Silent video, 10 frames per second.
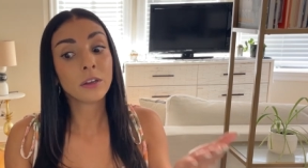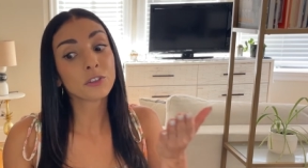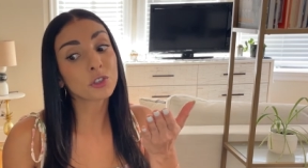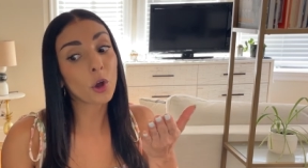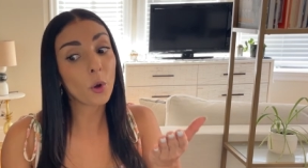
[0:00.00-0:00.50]

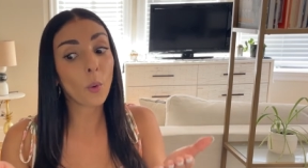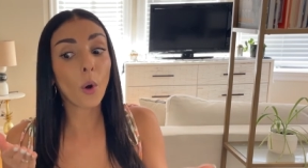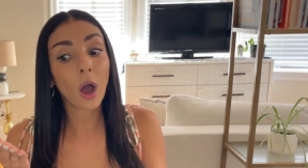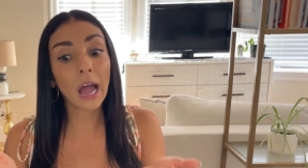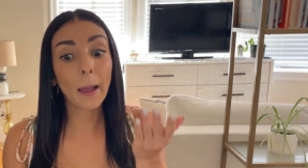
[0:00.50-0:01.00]
So
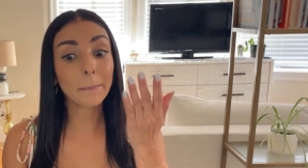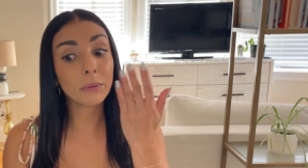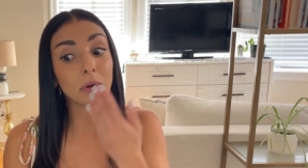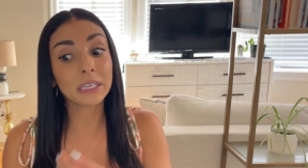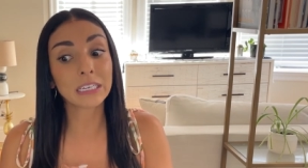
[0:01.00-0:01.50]
I'll be
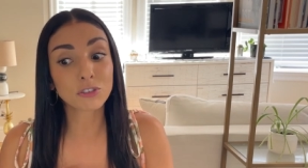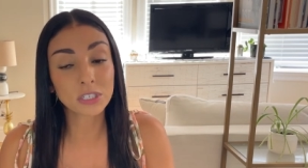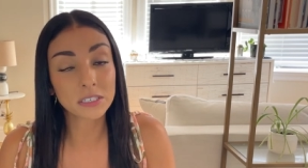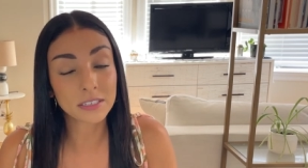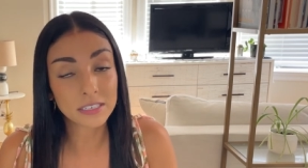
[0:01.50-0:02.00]
really
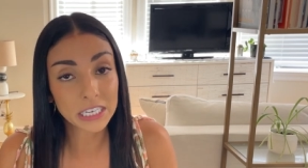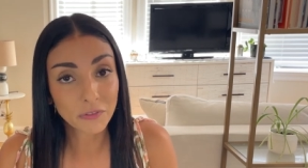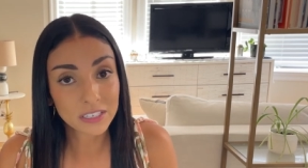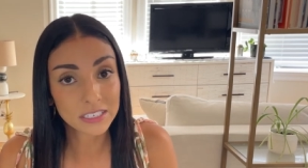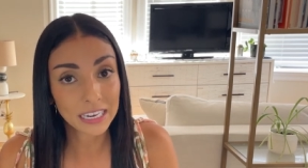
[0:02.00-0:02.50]
interested to see if
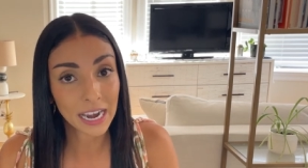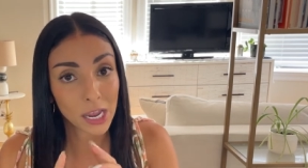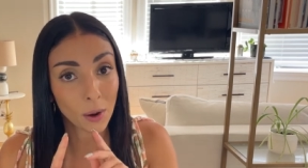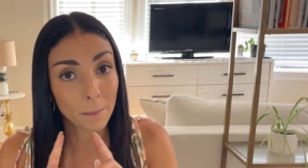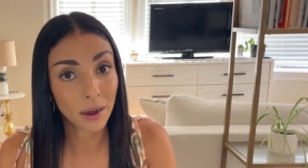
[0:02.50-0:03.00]
I see any
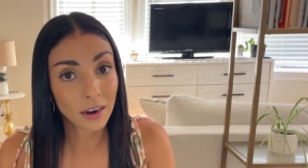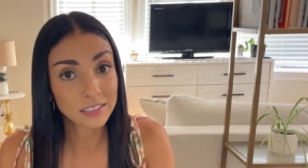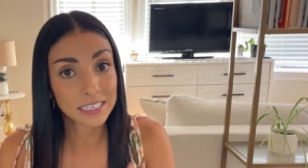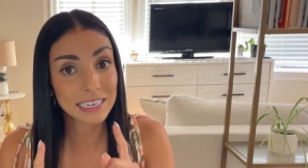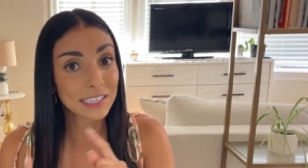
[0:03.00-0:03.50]

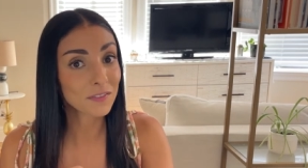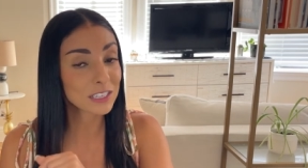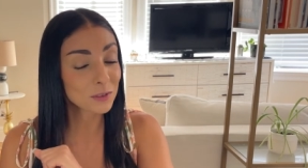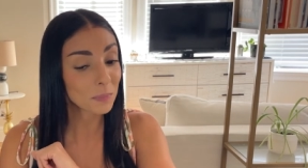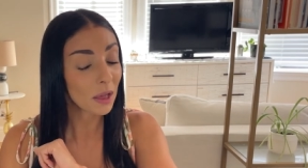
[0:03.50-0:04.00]
unboxings of
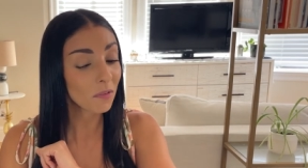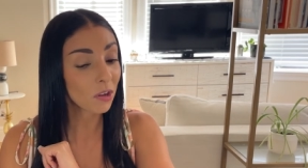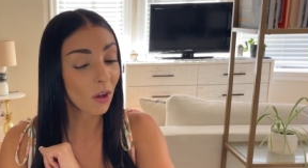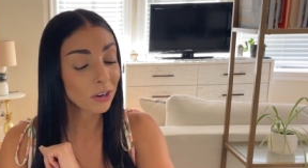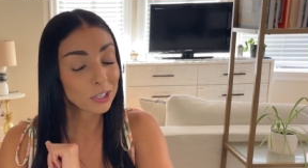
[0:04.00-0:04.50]
this belt
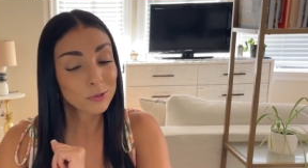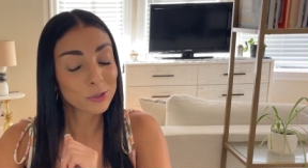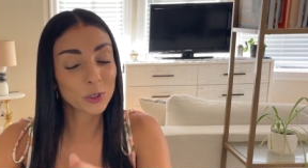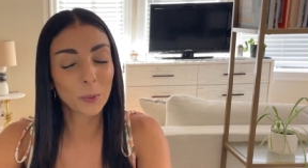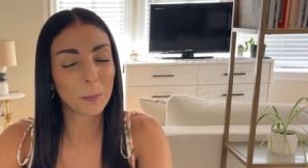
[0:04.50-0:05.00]
on
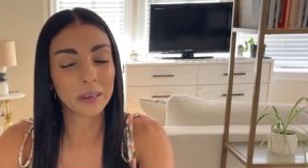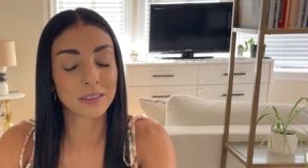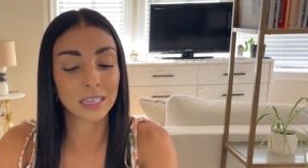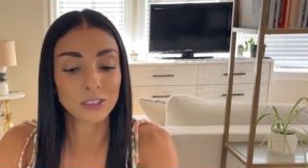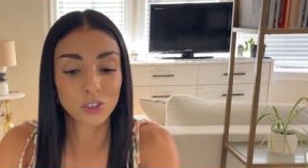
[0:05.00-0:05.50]
YouTube
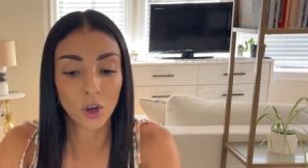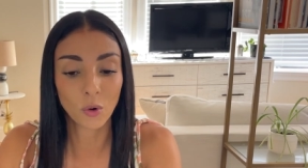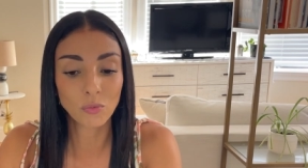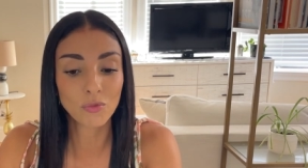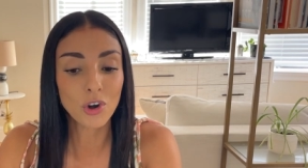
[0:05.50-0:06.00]
because I
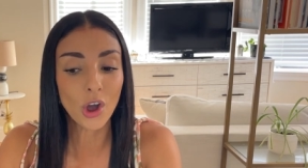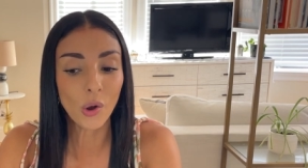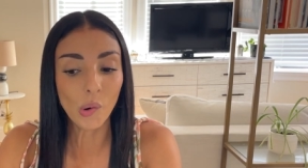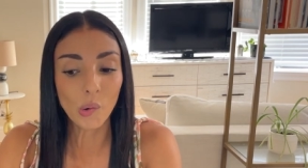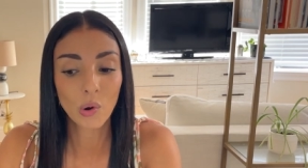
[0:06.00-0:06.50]
don't
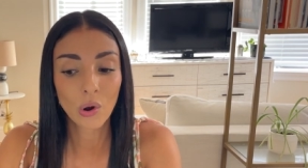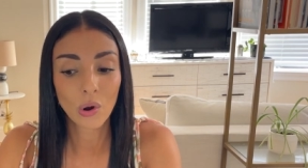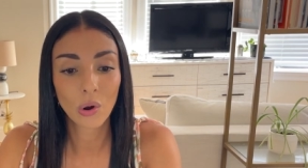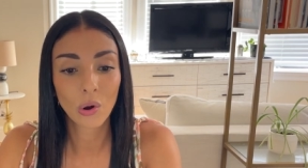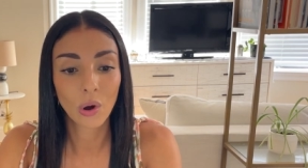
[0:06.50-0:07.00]
know
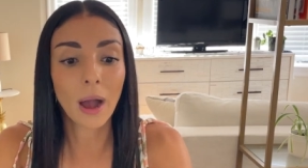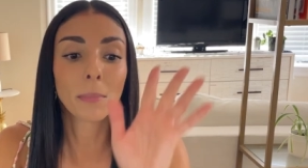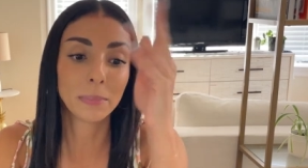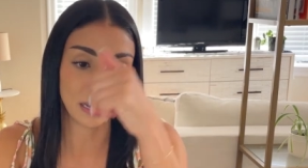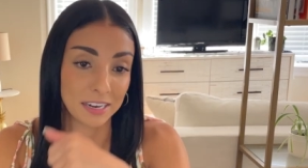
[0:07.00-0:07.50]
I'm
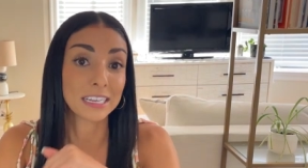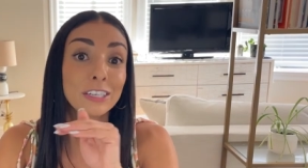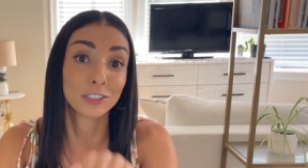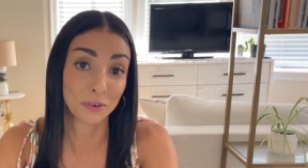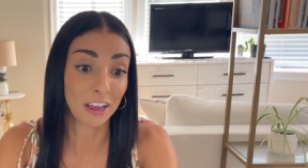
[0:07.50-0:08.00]
gonna be honest, I
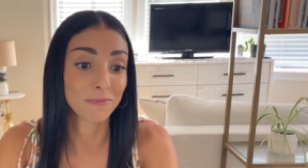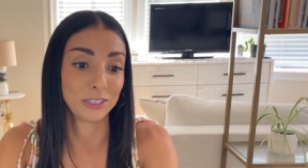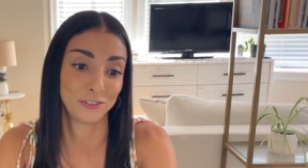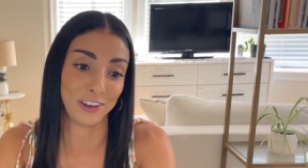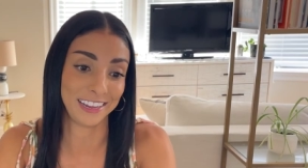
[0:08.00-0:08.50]
don't have
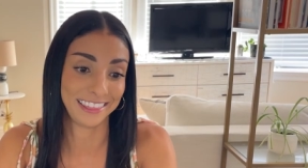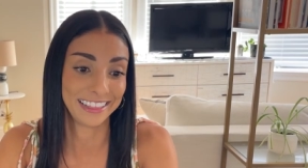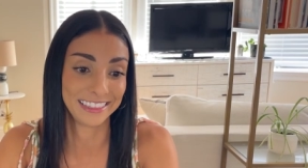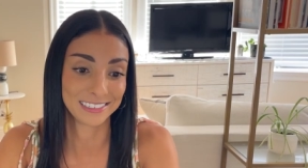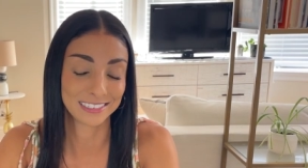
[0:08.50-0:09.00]
much faith
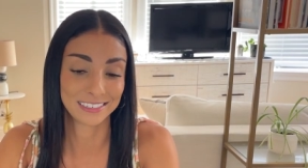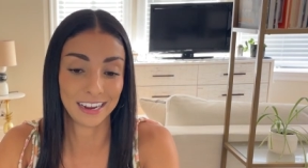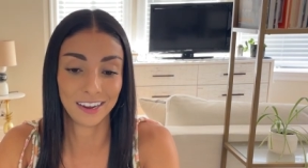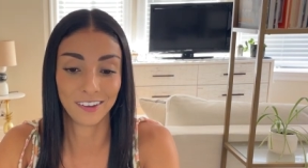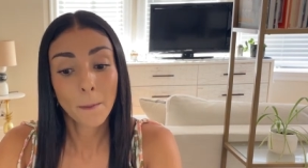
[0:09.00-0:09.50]
in this
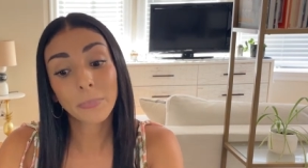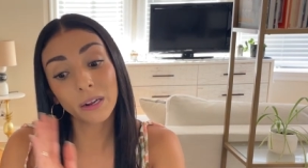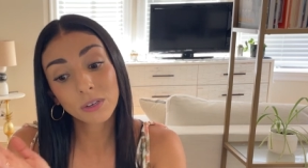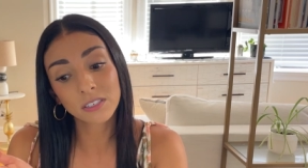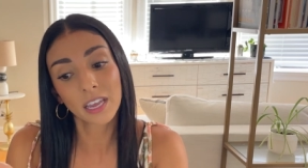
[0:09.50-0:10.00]
style. But I
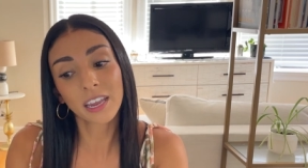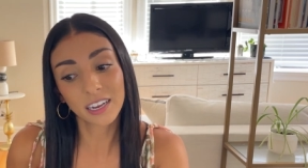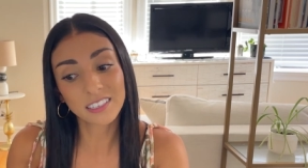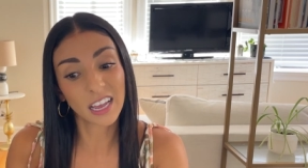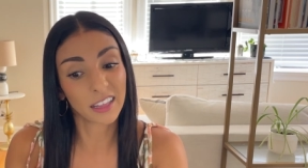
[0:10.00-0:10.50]
will say it
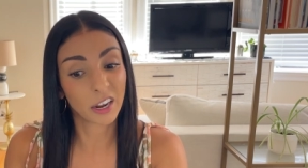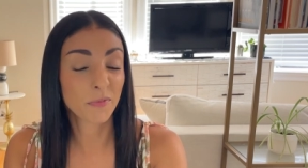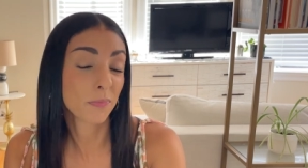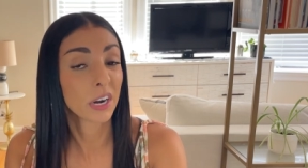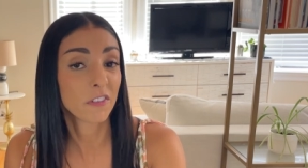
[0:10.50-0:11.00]
is at like a
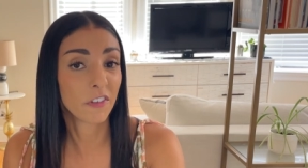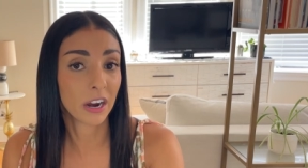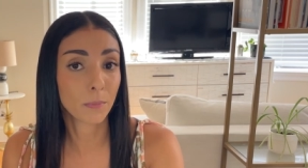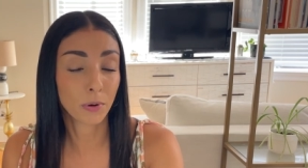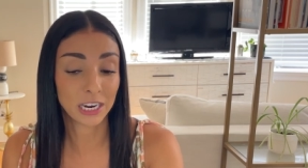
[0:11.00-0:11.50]
pretty
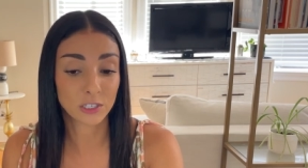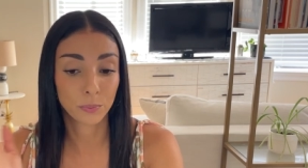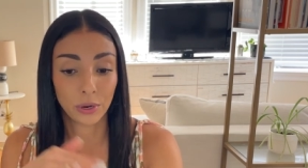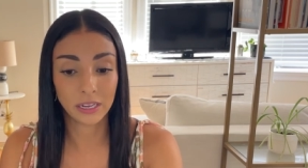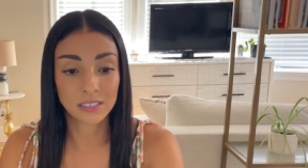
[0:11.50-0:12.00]
fair price
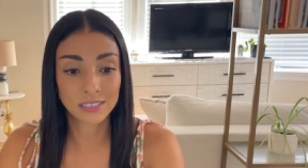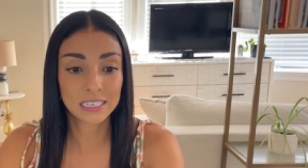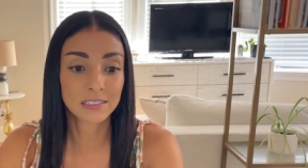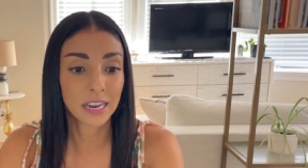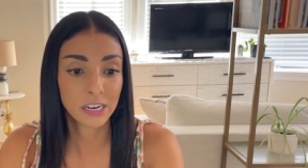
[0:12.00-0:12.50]
point. It's
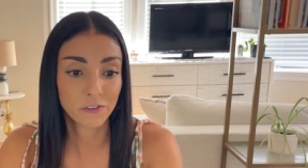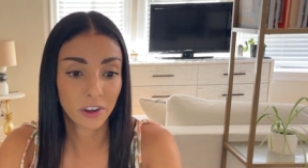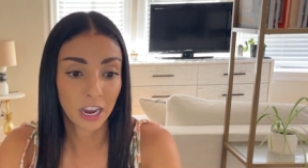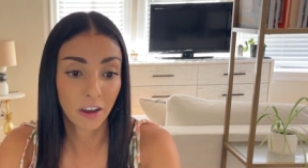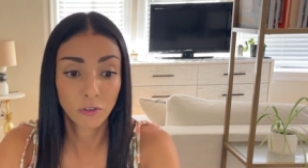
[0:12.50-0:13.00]

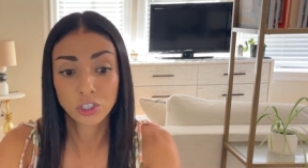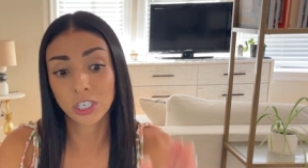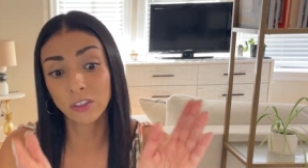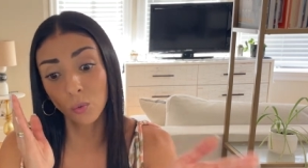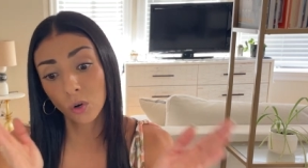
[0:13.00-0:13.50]
$6.95, which in
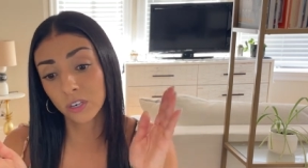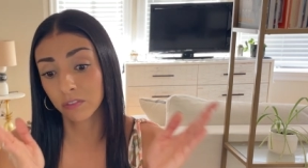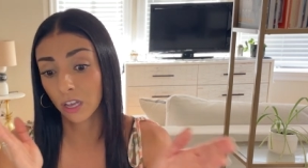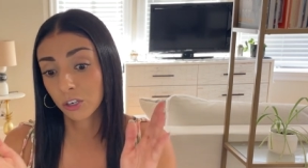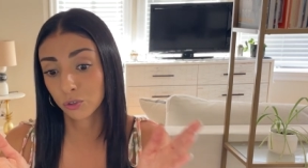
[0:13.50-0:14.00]
the world of
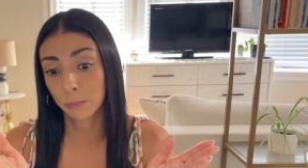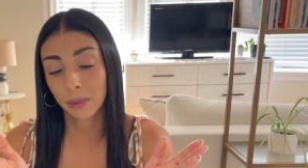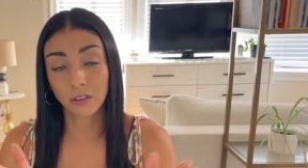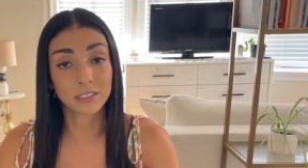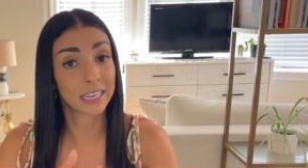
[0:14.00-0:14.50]
luxury
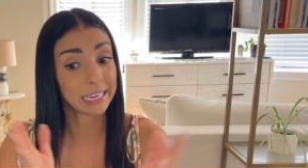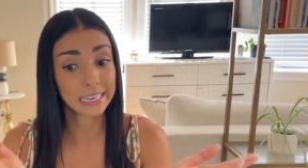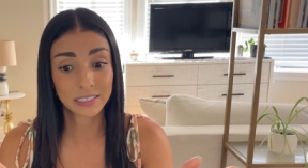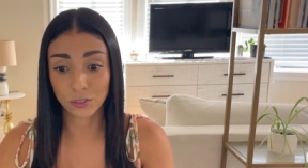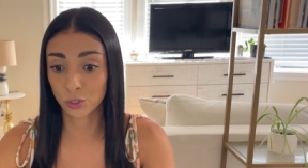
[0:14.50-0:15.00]
belts, like
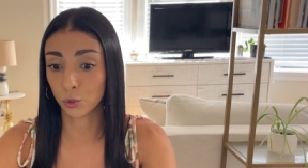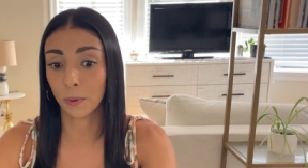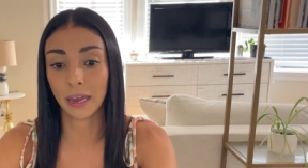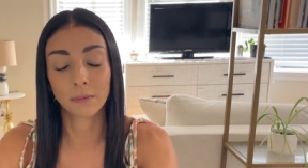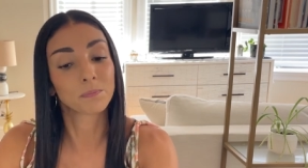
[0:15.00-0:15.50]
isn't too
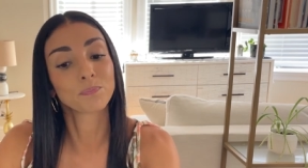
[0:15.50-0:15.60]
bad.